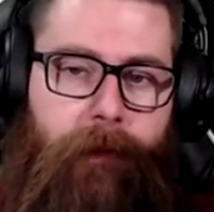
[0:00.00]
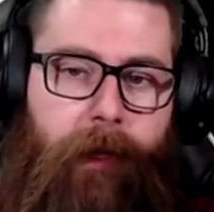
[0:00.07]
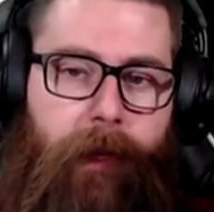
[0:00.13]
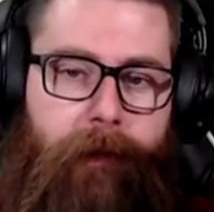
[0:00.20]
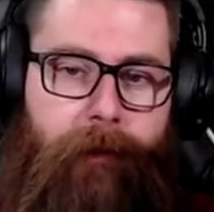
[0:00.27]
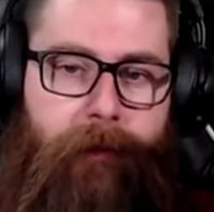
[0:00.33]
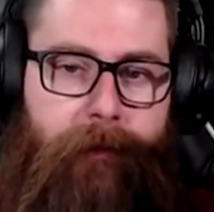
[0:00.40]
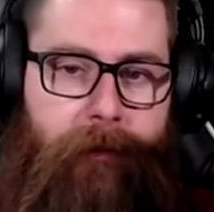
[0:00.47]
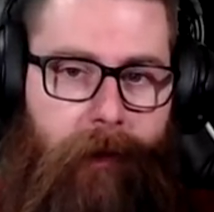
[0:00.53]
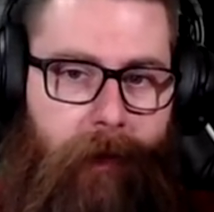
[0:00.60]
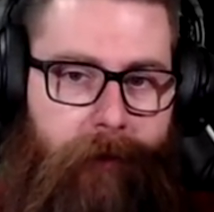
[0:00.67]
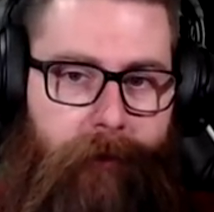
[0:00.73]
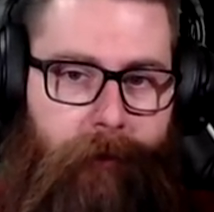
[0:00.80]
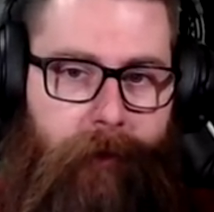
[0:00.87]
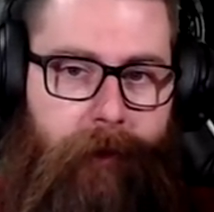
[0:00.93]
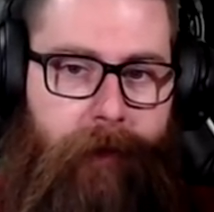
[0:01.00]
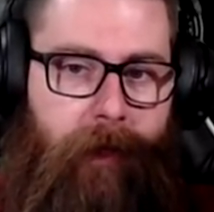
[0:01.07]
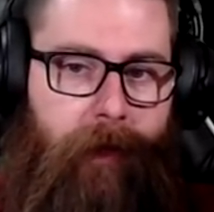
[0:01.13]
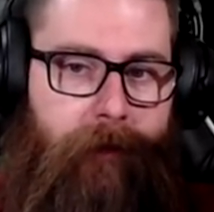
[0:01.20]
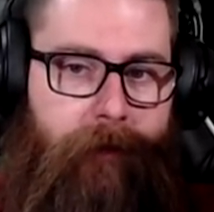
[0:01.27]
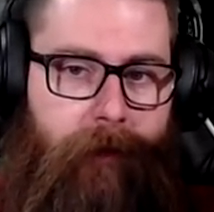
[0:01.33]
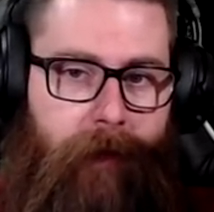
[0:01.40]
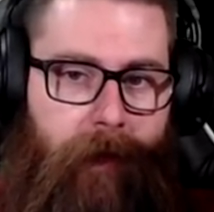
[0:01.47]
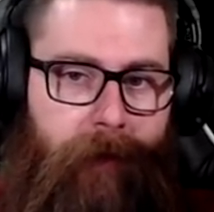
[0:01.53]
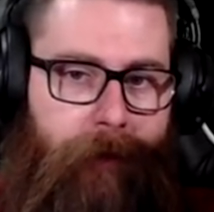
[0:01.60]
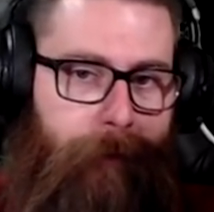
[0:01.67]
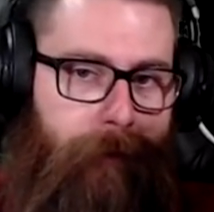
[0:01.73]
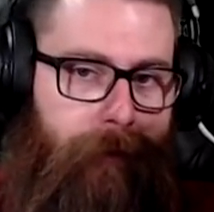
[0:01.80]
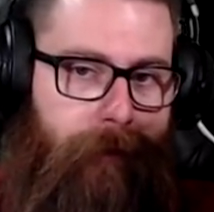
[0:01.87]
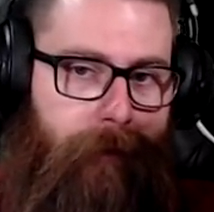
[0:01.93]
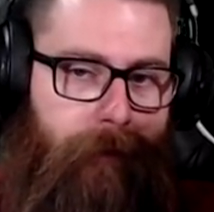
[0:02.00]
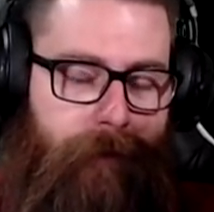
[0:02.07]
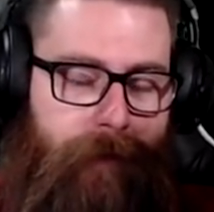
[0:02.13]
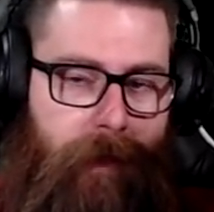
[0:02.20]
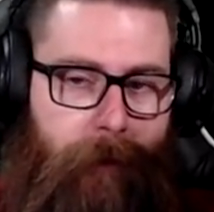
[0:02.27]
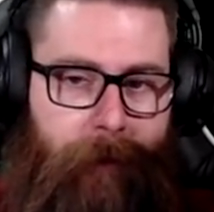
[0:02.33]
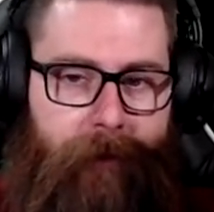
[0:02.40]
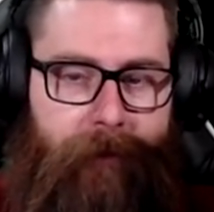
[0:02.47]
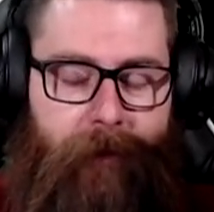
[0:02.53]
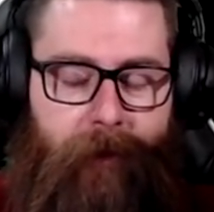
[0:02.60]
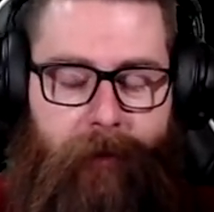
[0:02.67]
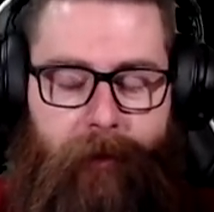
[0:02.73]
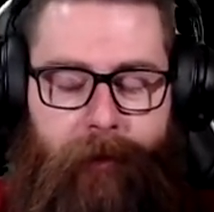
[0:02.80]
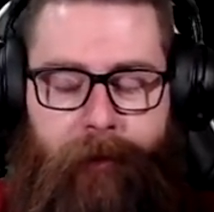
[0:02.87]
Ignis got some really nice enhancements on the JP server.